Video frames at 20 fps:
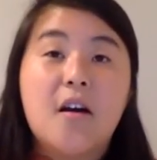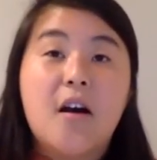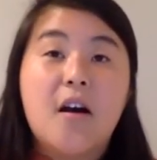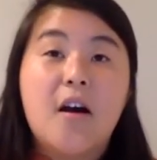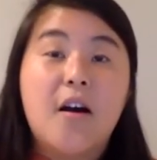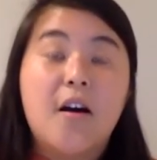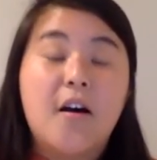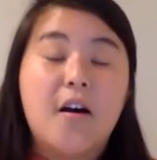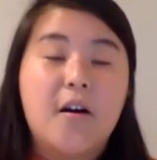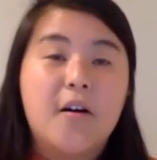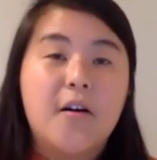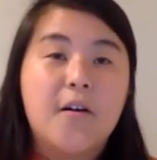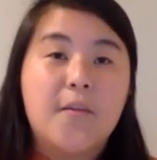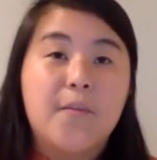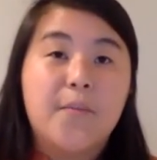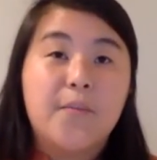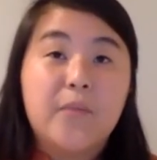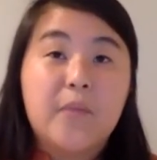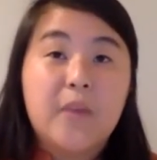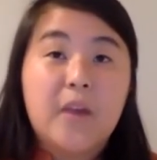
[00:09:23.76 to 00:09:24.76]

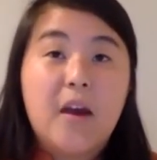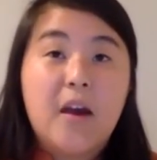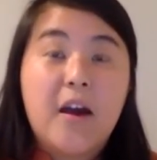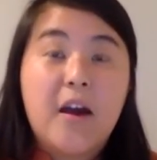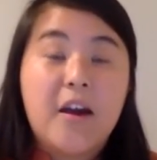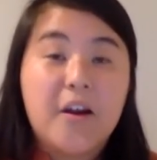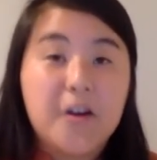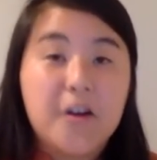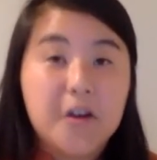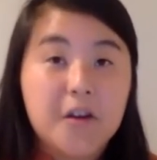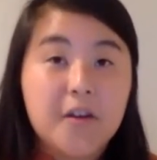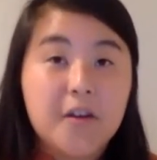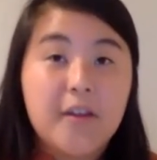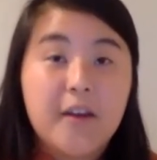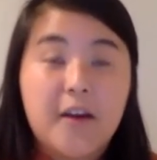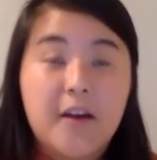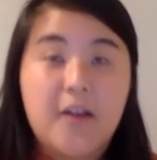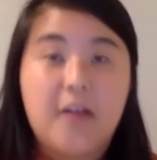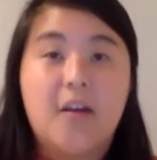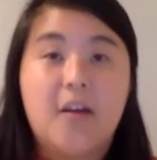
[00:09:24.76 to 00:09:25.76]
I heard
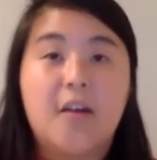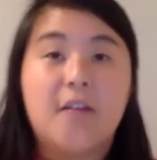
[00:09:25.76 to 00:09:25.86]
that